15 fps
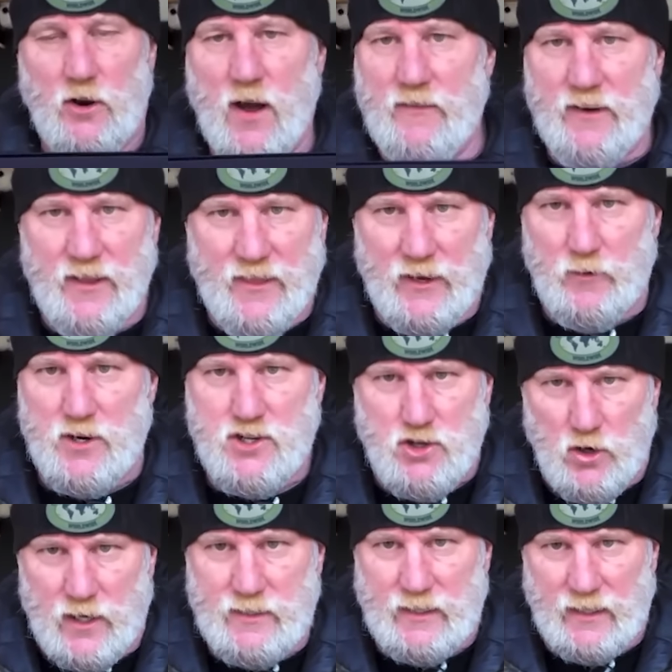you don't have anything
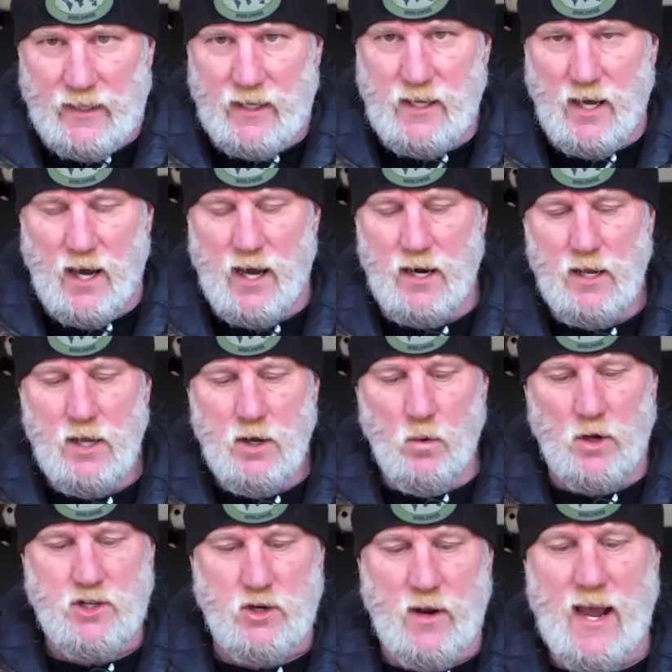restricting the cut.
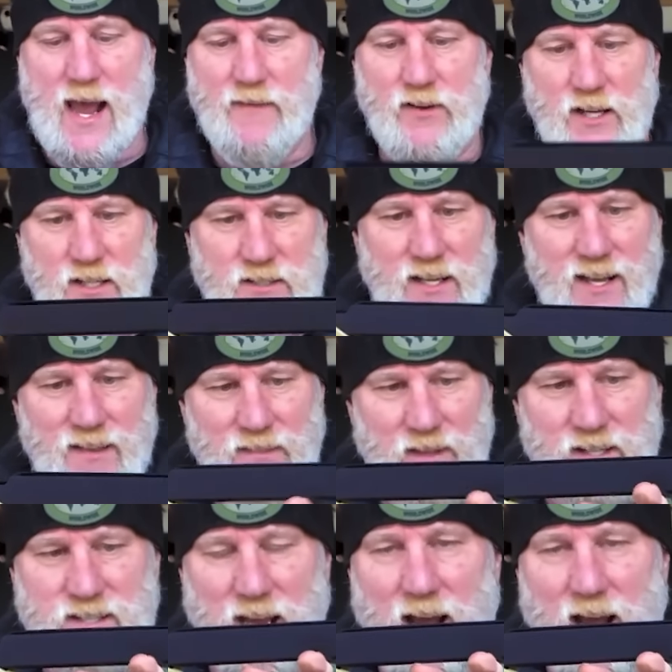What you have is this